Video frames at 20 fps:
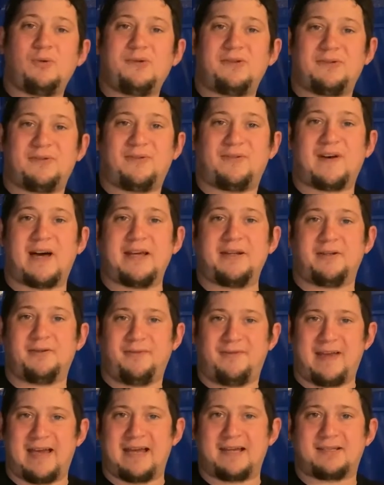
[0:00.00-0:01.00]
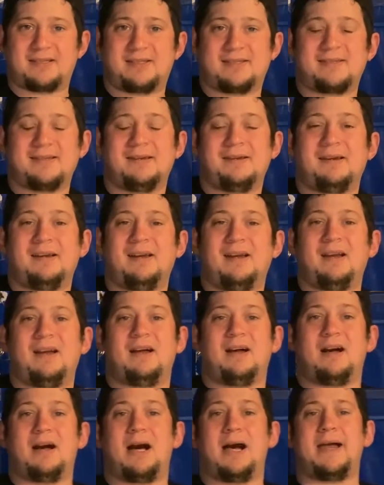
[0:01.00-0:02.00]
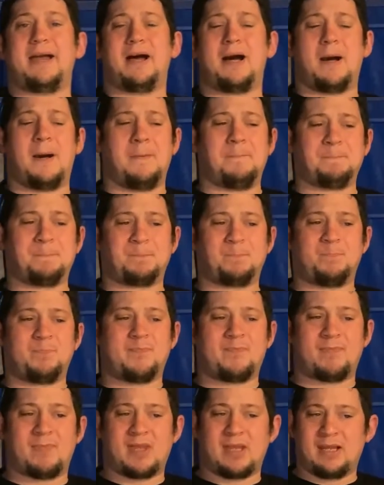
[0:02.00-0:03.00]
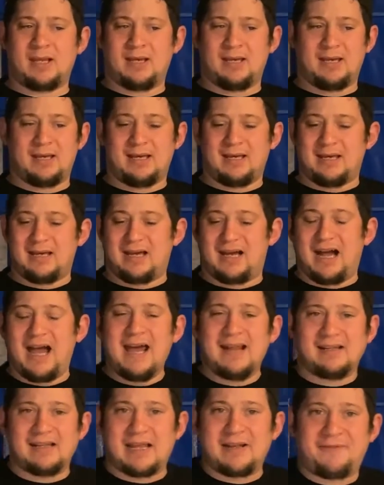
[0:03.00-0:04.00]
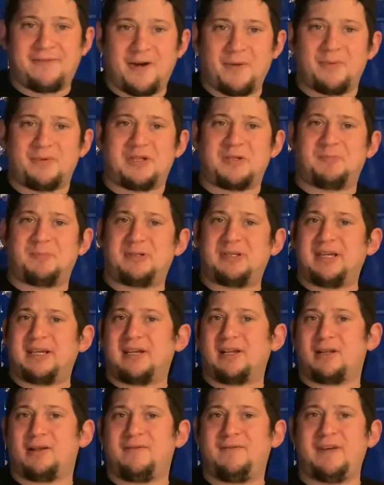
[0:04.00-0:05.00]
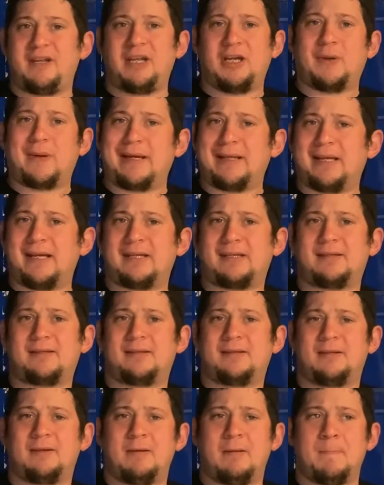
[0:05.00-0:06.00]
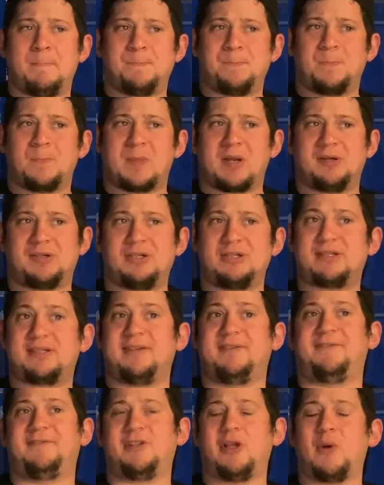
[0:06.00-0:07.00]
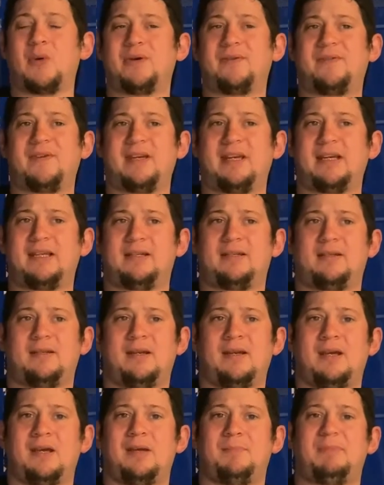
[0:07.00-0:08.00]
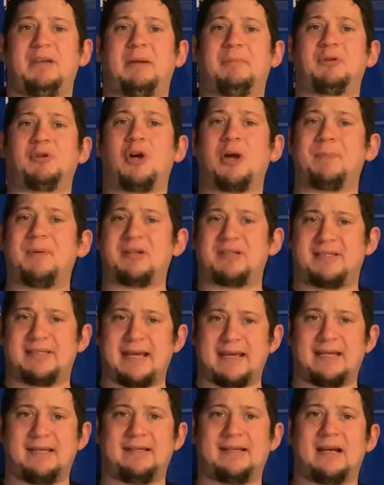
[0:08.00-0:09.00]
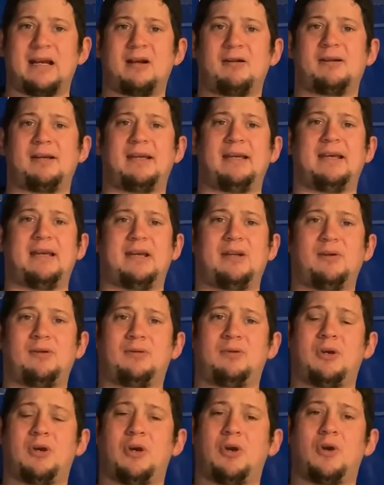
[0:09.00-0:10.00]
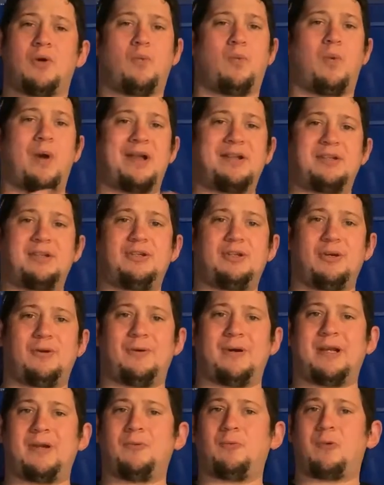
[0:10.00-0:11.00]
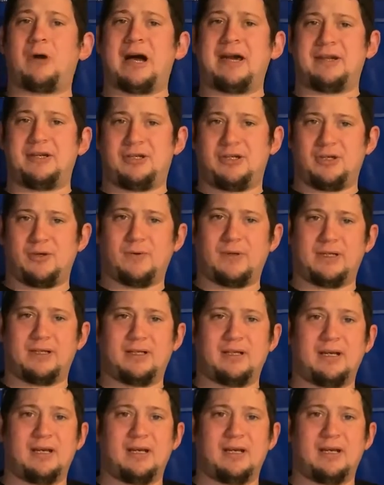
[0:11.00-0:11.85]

the final facts. I had a lot of fun with this particular video. I liked just the flow of it, being able to talk about secondary and when to do it and why to do it.